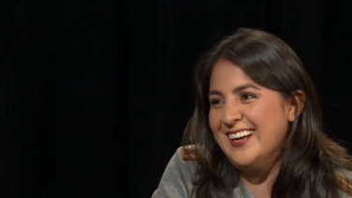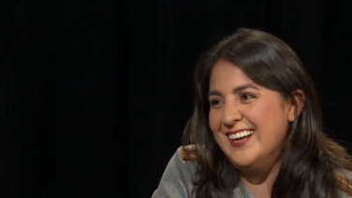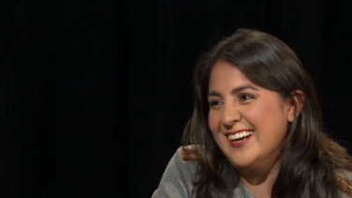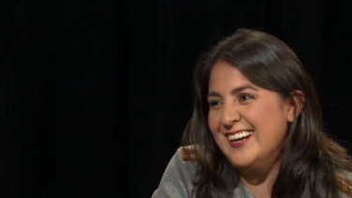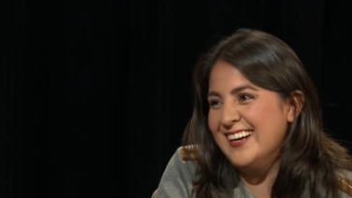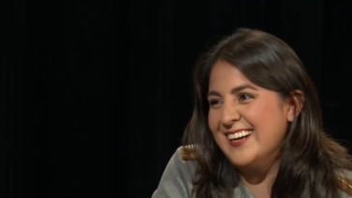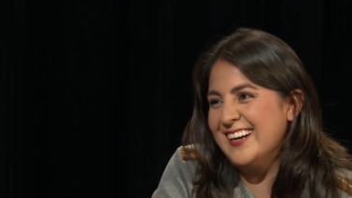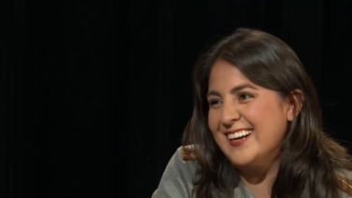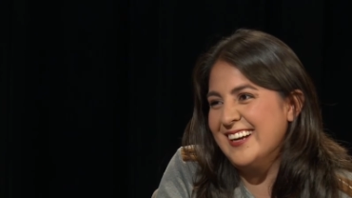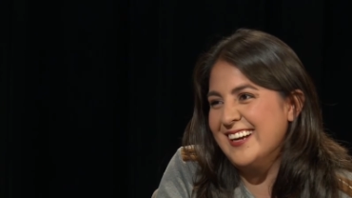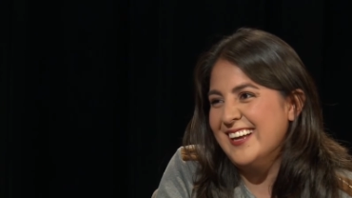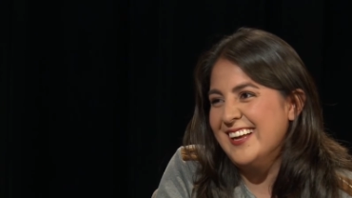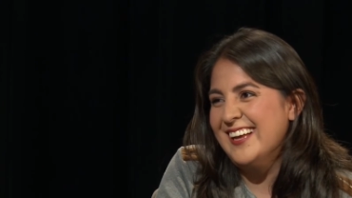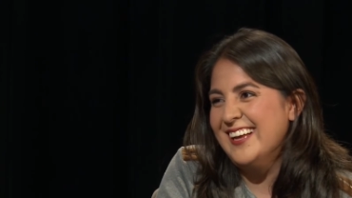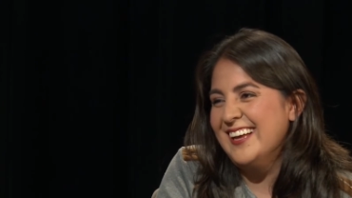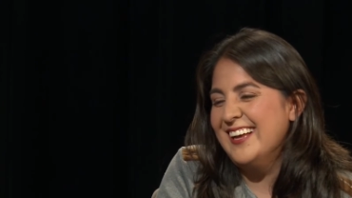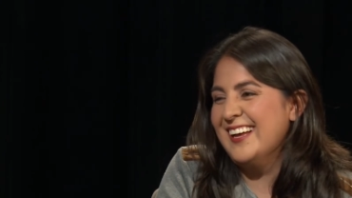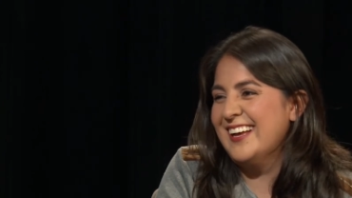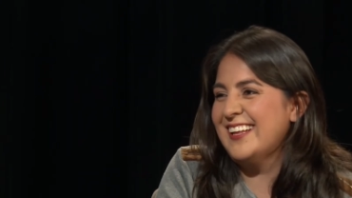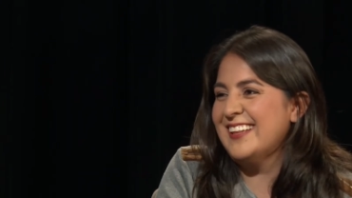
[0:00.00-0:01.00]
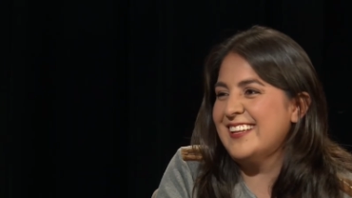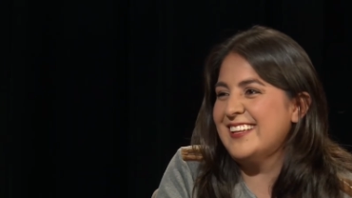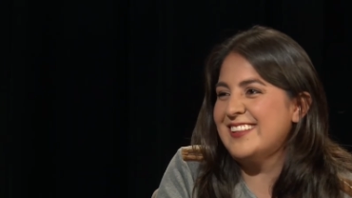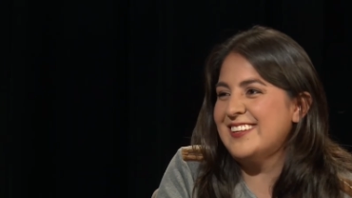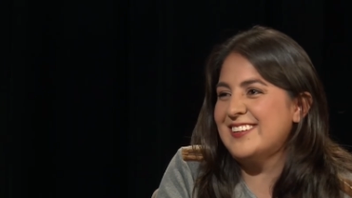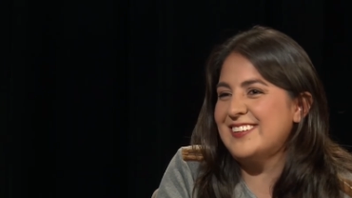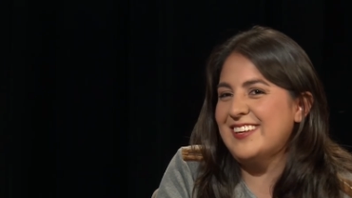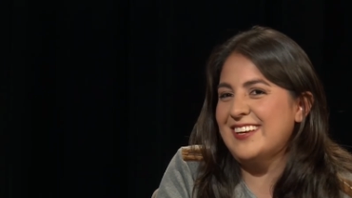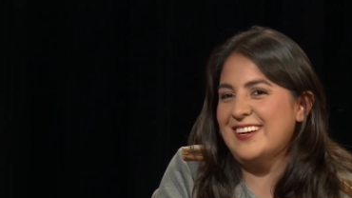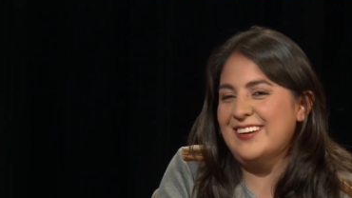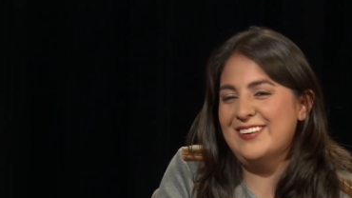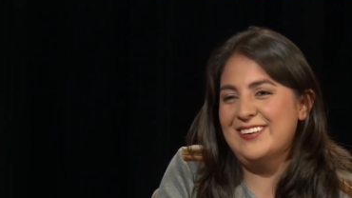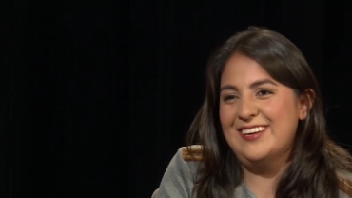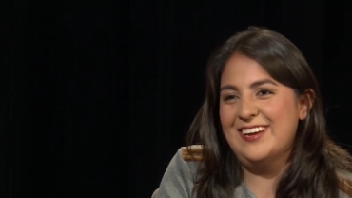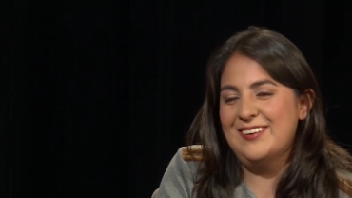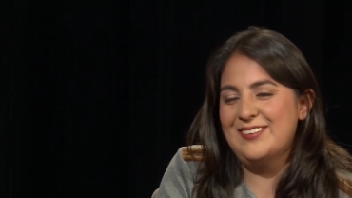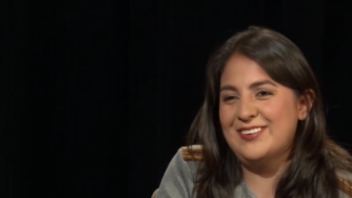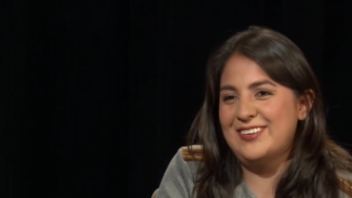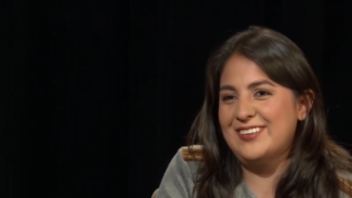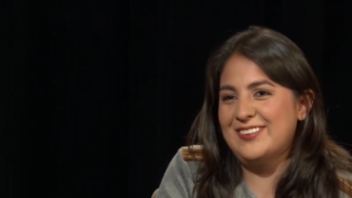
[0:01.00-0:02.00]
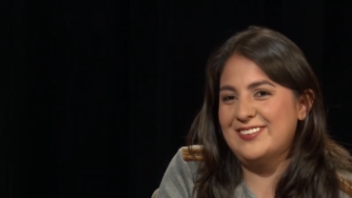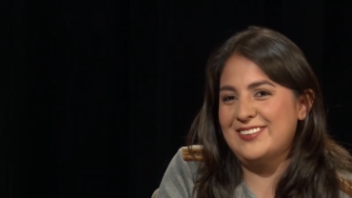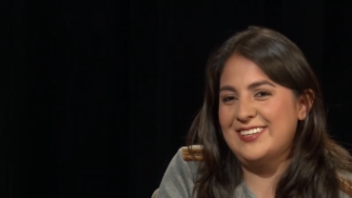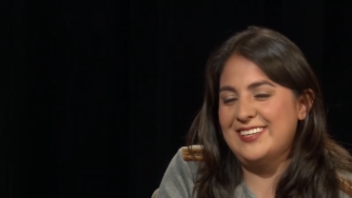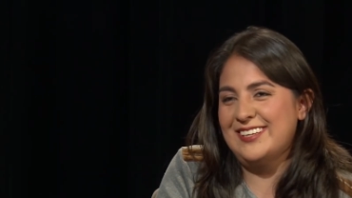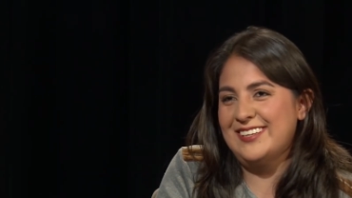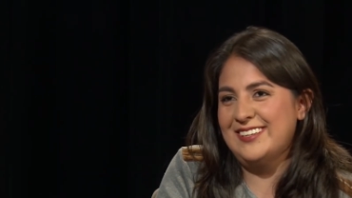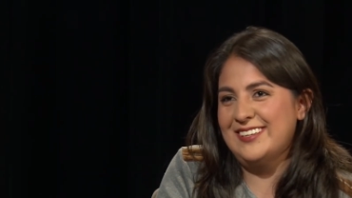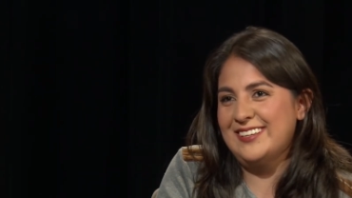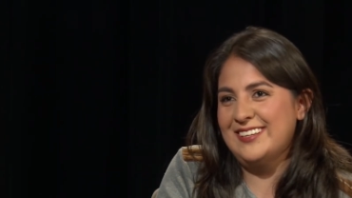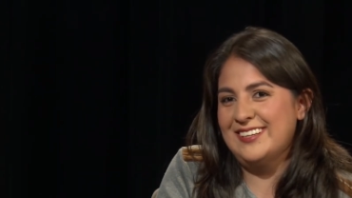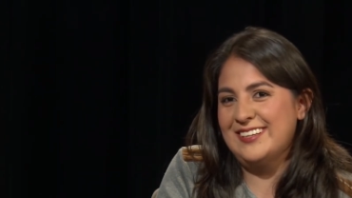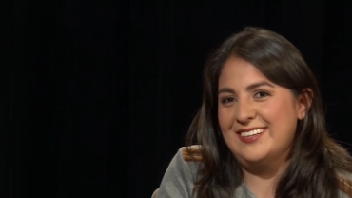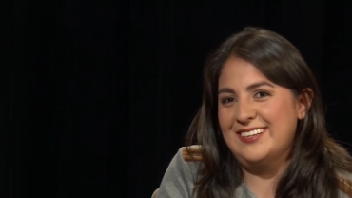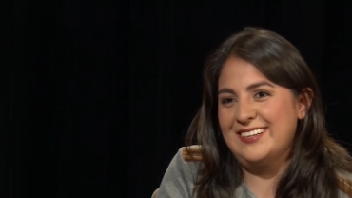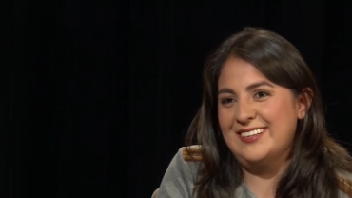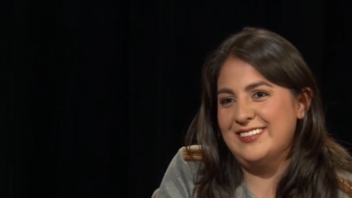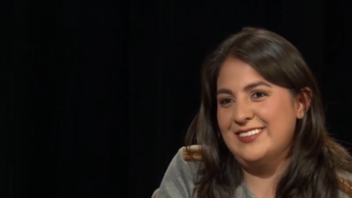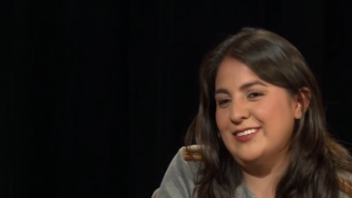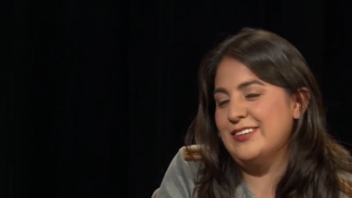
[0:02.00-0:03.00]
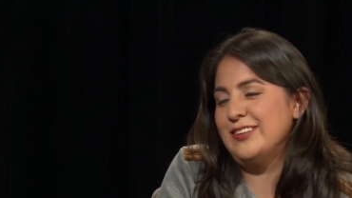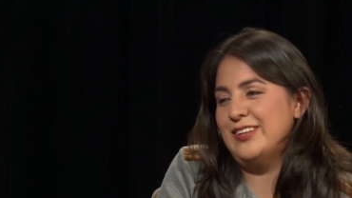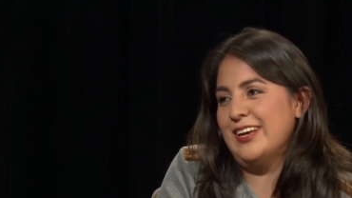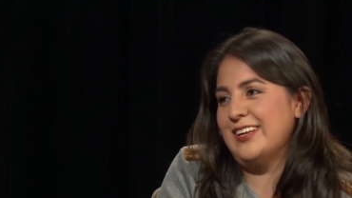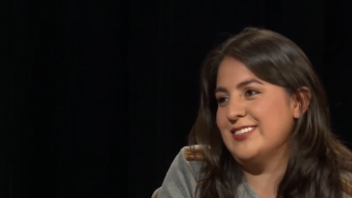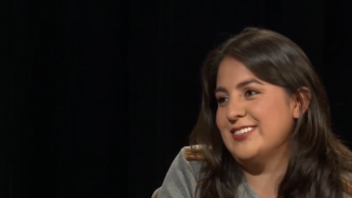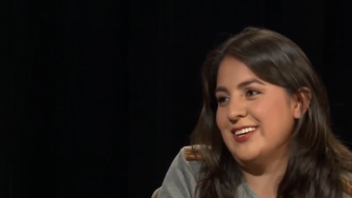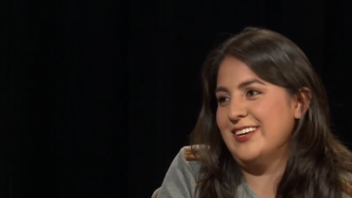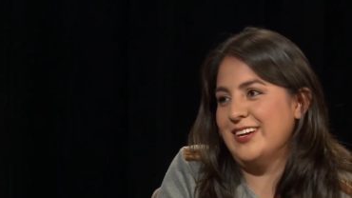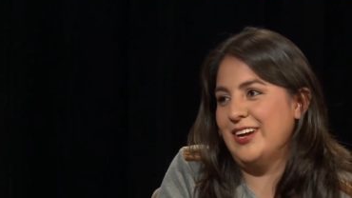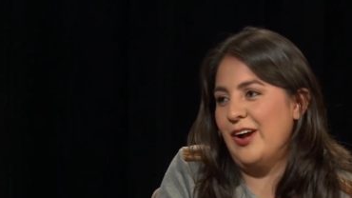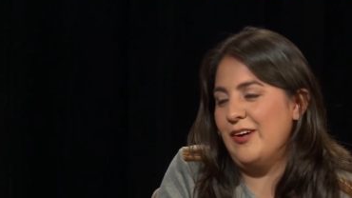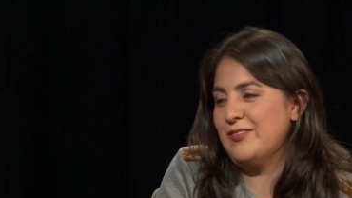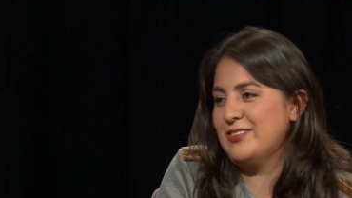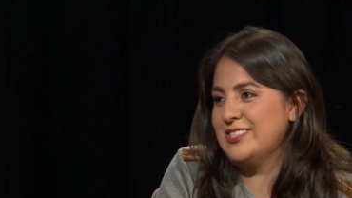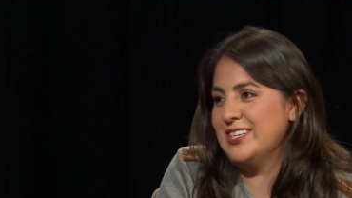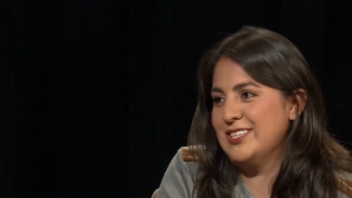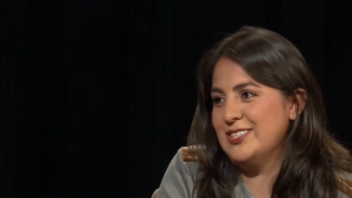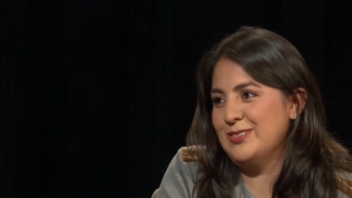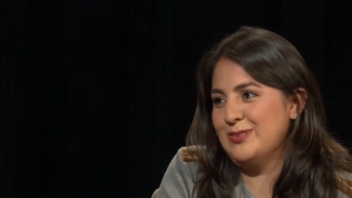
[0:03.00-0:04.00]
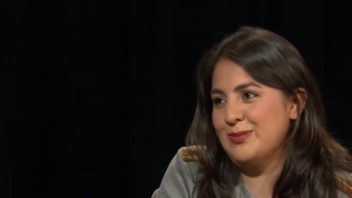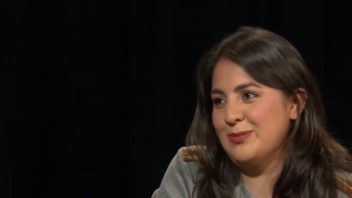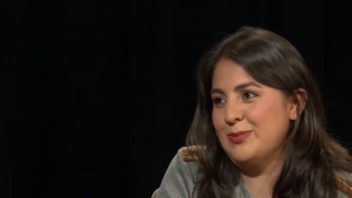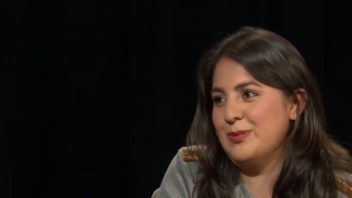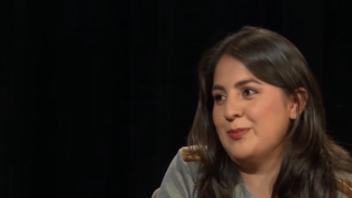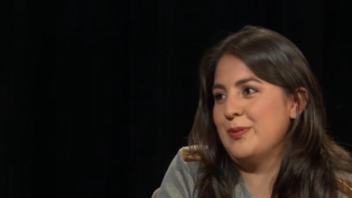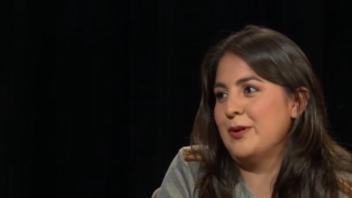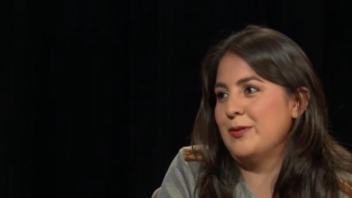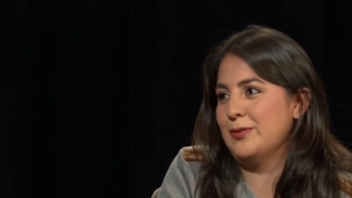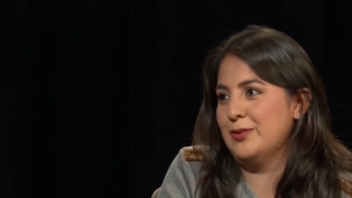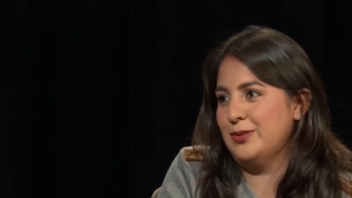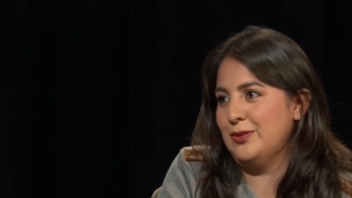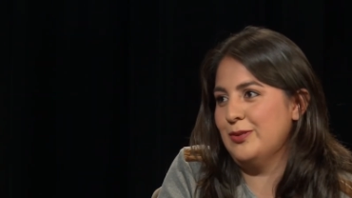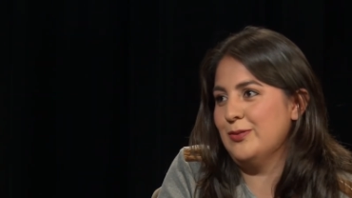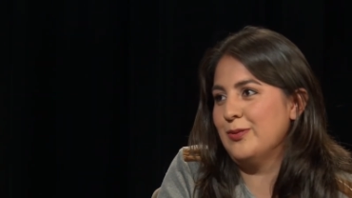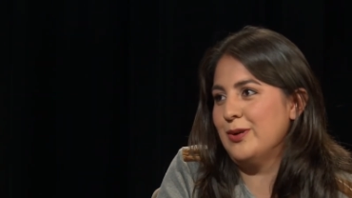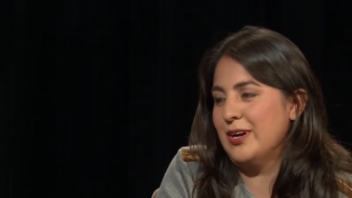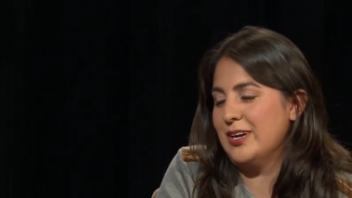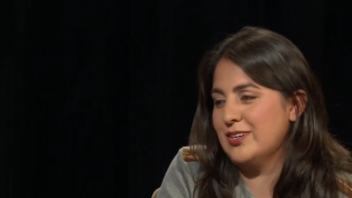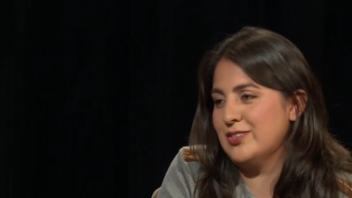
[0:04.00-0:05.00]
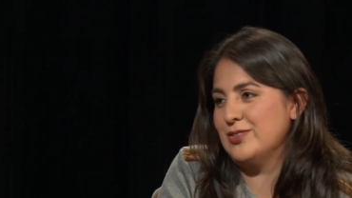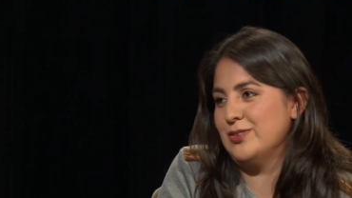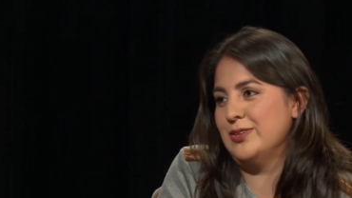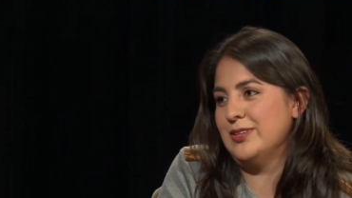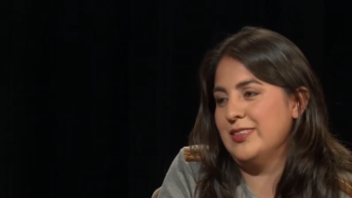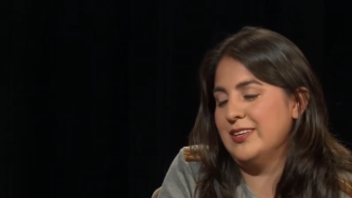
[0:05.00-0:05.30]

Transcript: And then they're like, oh, oh yeah, we, we uh, you know, they had to have a conversation with me about whether, you know, we're actually ah.